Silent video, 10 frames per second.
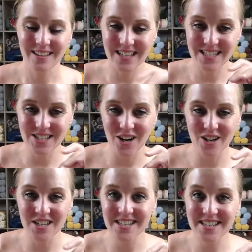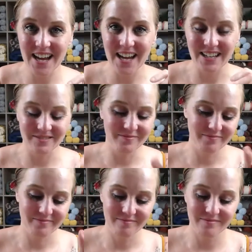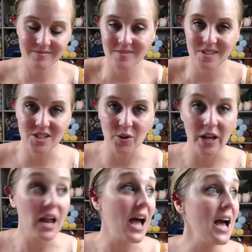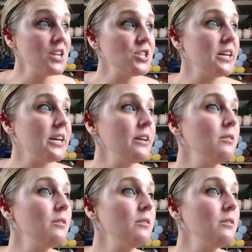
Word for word: this yarn tight, do it. Actually,